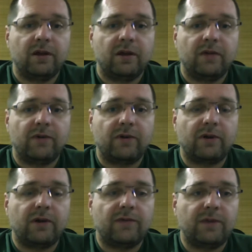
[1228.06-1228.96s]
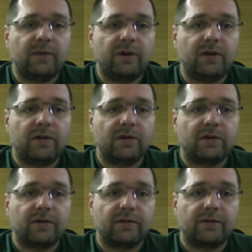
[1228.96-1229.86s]
For the FTP,
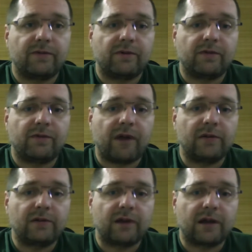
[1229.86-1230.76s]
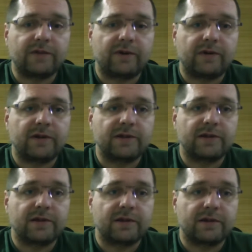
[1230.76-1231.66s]
for the file transfer, there is
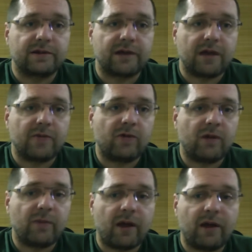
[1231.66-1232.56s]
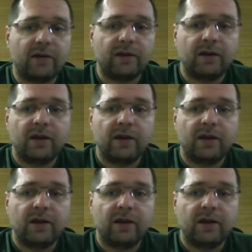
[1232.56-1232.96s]
a same rule applied,